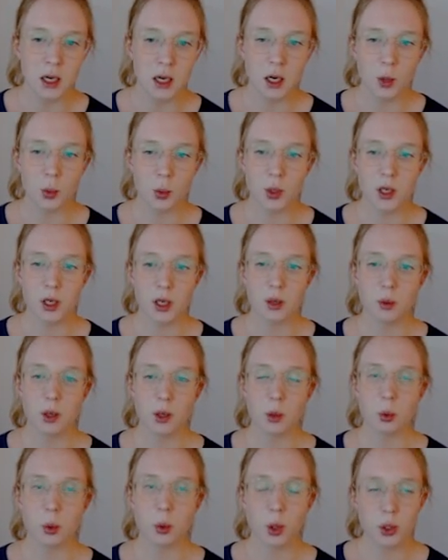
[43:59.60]
We, we
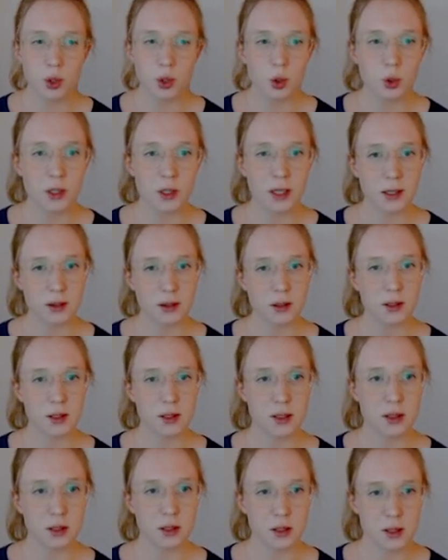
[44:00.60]
want to get
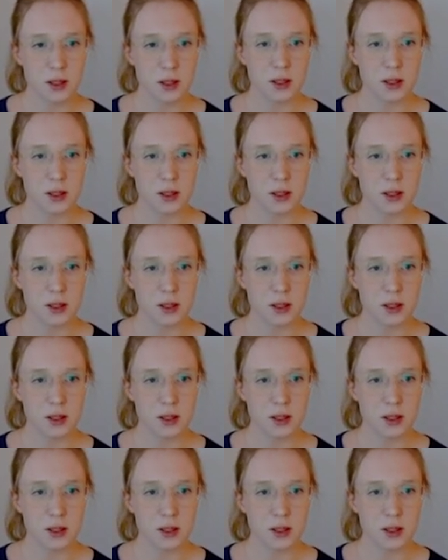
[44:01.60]
this list